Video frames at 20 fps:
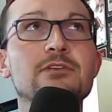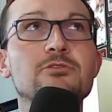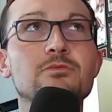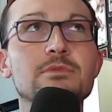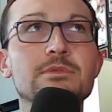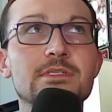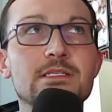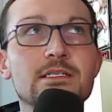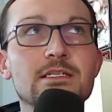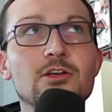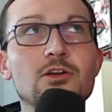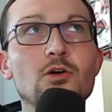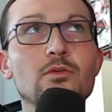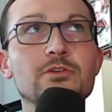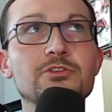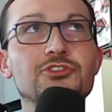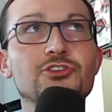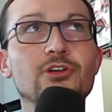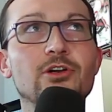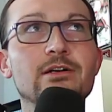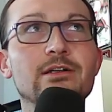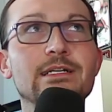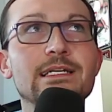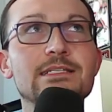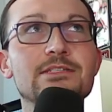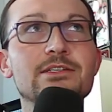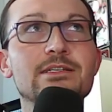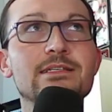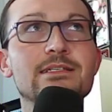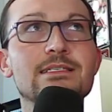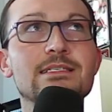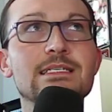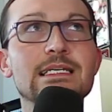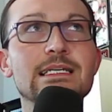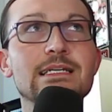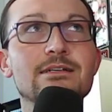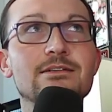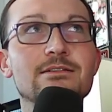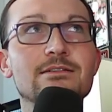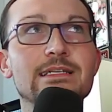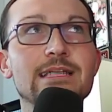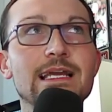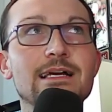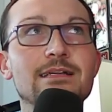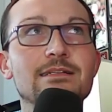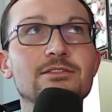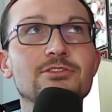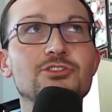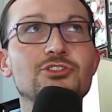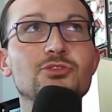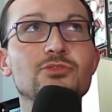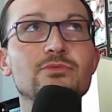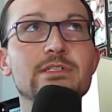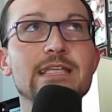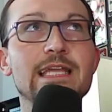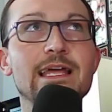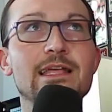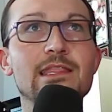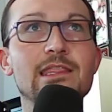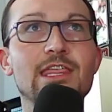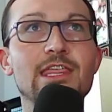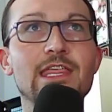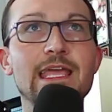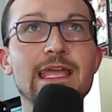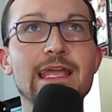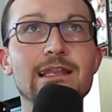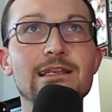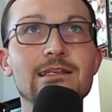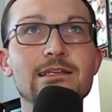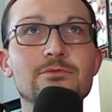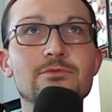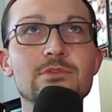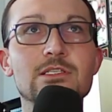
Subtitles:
was going strong, as you can see here. Yeah, June 10th. And it was